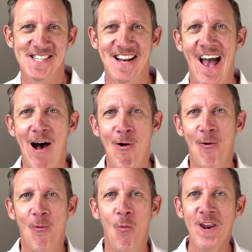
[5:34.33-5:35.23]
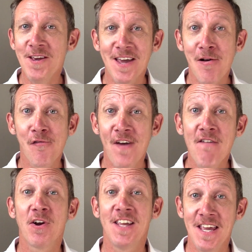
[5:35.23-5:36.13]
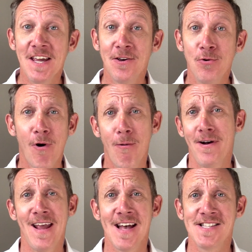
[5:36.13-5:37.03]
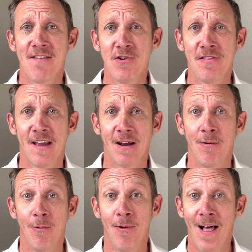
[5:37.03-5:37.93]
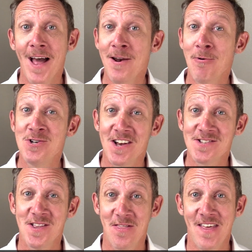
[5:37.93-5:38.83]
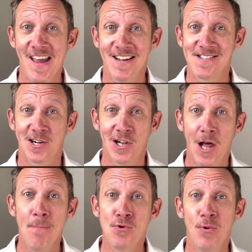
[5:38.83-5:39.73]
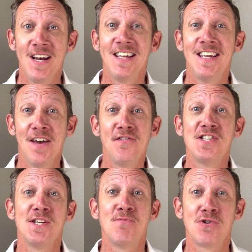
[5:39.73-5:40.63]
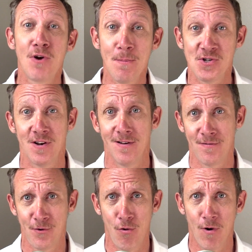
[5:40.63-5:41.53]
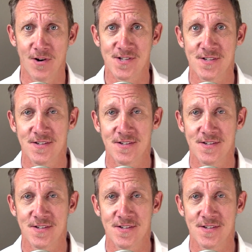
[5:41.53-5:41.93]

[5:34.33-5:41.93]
Howell. What do you get your favorite geek who already has everything? Well, I know just the thing it's a Club Twit gift subscription, of course.